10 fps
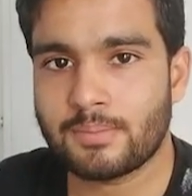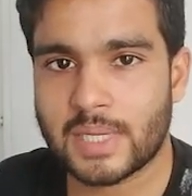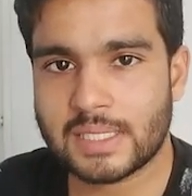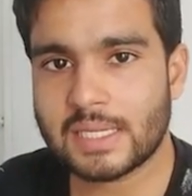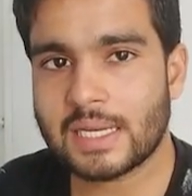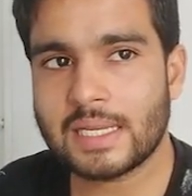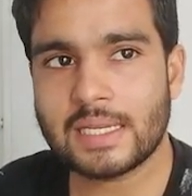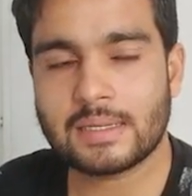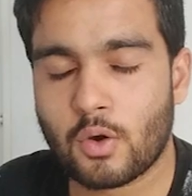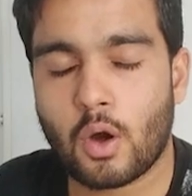
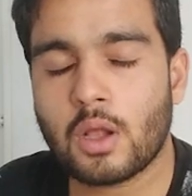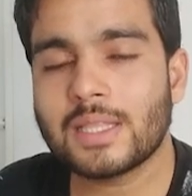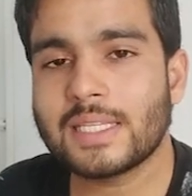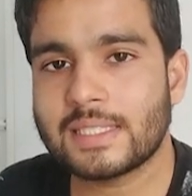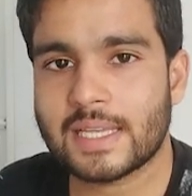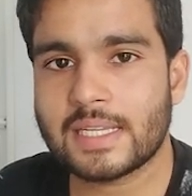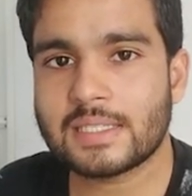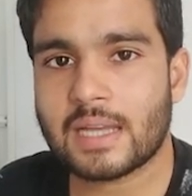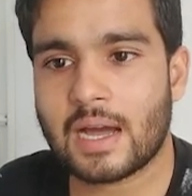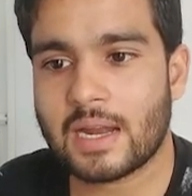Basically all these
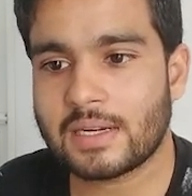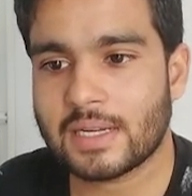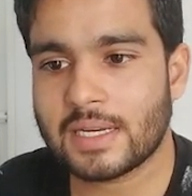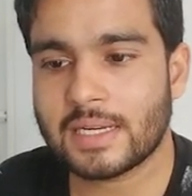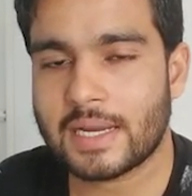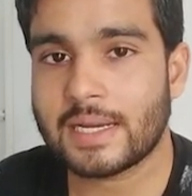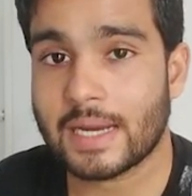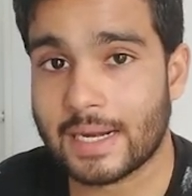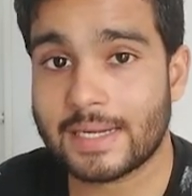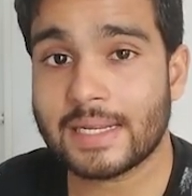things are done in
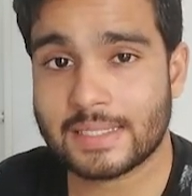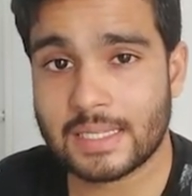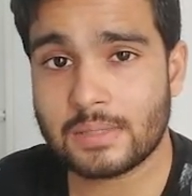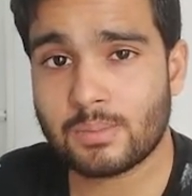addresses,